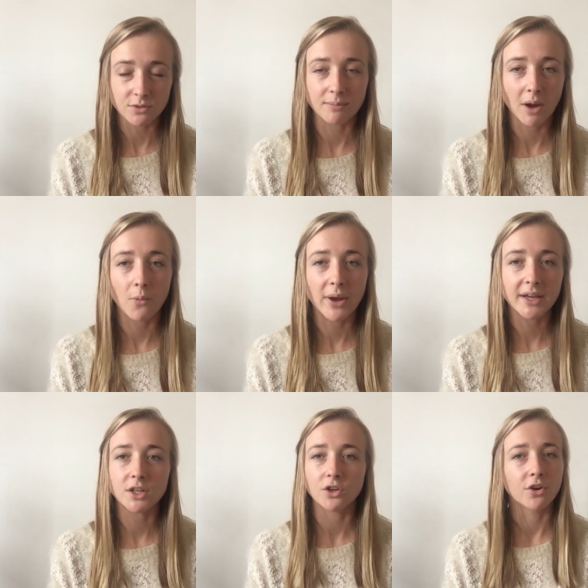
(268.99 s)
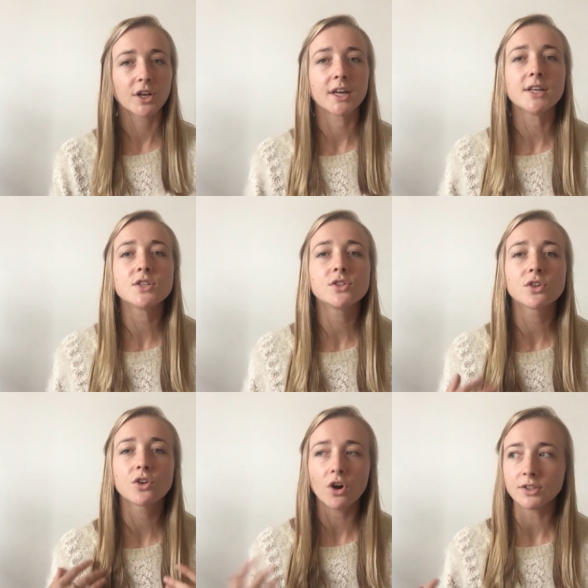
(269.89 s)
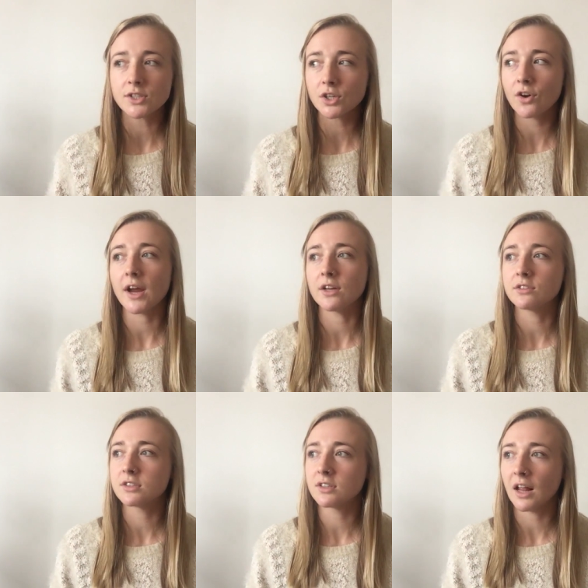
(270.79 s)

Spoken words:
doing my Awaken Yoga, is consecrate.